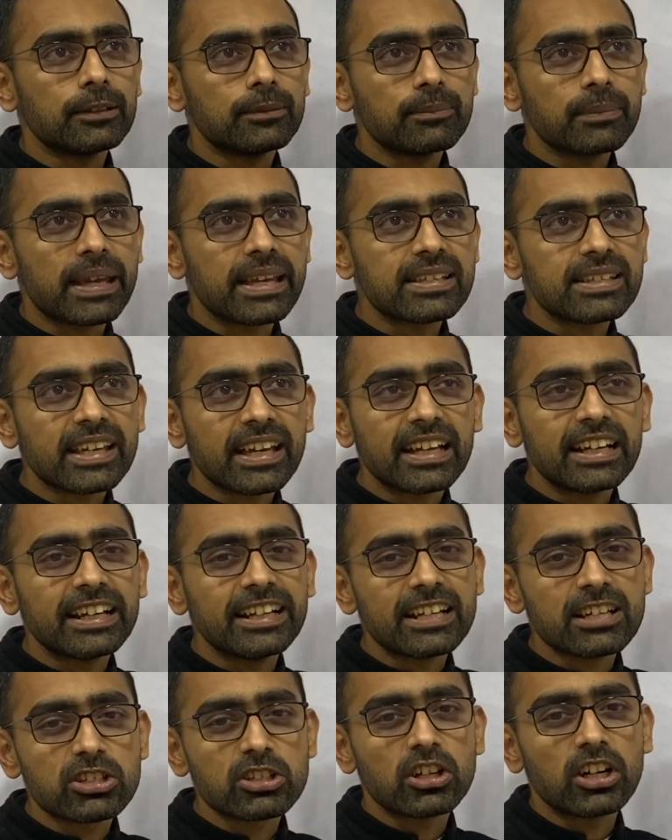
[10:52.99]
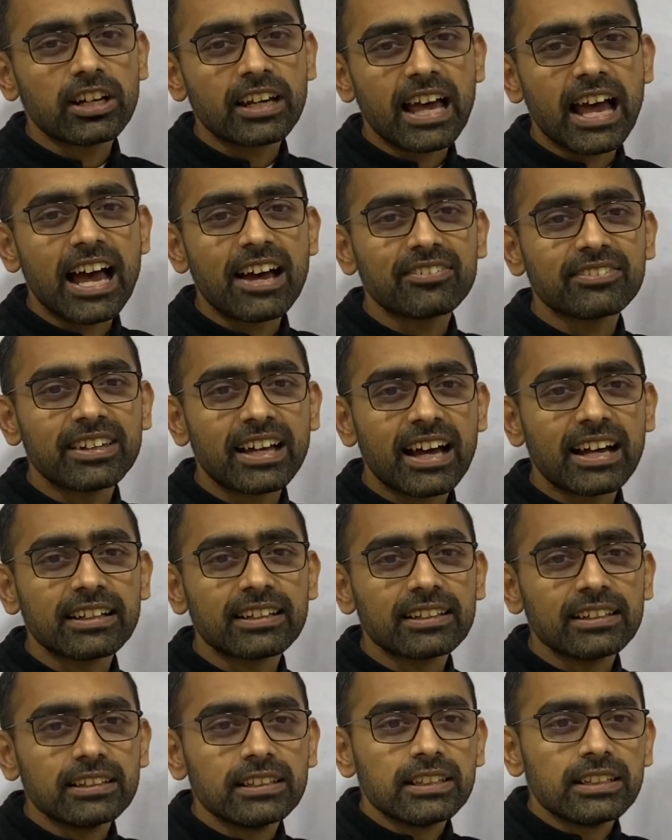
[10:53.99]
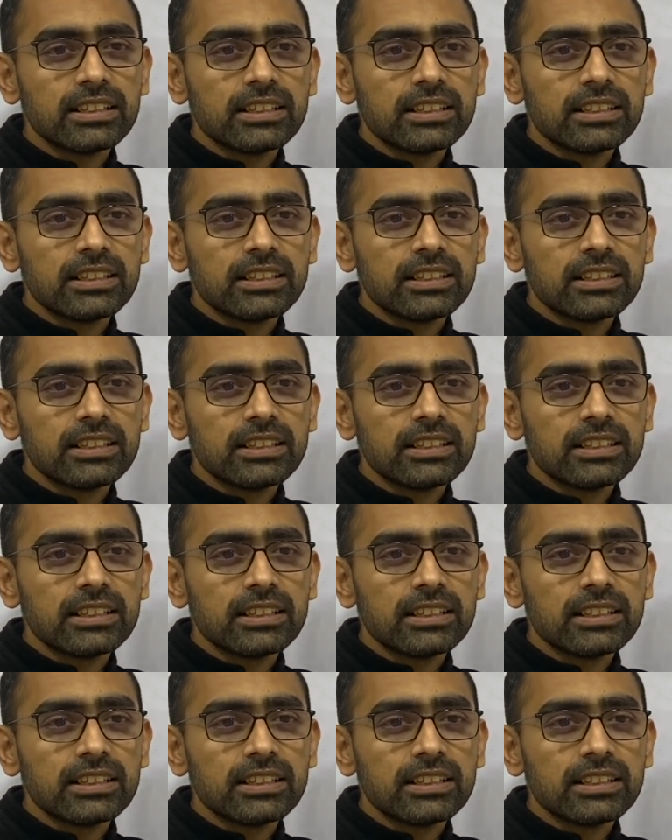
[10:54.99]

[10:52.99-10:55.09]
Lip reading: basically does not have that